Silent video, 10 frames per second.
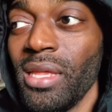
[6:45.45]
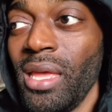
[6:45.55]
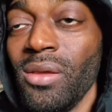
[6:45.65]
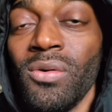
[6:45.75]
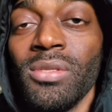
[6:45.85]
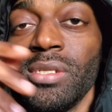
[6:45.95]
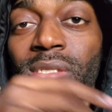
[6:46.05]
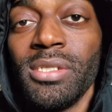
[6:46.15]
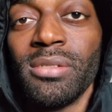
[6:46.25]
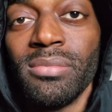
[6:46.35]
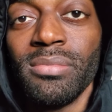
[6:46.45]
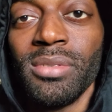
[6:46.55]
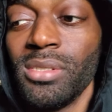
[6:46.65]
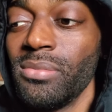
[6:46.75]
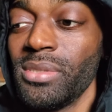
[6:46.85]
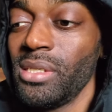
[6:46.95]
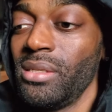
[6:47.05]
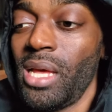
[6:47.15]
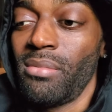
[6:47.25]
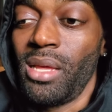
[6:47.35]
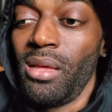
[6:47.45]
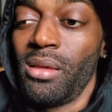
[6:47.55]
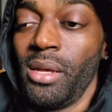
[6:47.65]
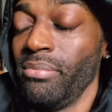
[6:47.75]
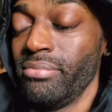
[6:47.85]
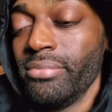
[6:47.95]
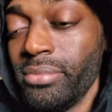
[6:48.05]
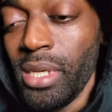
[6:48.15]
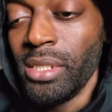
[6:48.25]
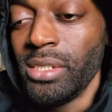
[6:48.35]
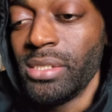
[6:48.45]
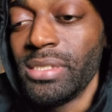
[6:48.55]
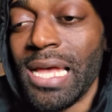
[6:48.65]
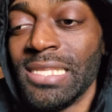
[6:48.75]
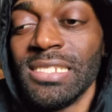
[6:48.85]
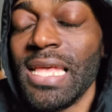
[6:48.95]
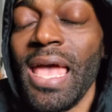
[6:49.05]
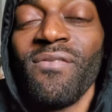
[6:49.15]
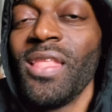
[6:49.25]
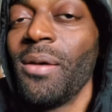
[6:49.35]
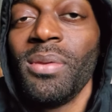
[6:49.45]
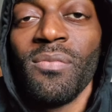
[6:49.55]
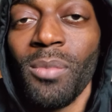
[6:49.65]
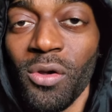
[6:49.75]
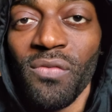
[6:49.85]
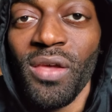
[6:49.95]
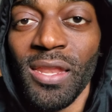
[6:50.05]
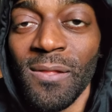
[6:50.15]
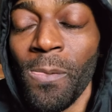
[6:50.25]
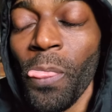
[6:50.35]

I ain't going to the gym. You know what I'm saying? I, am I just, I just have not been motivated.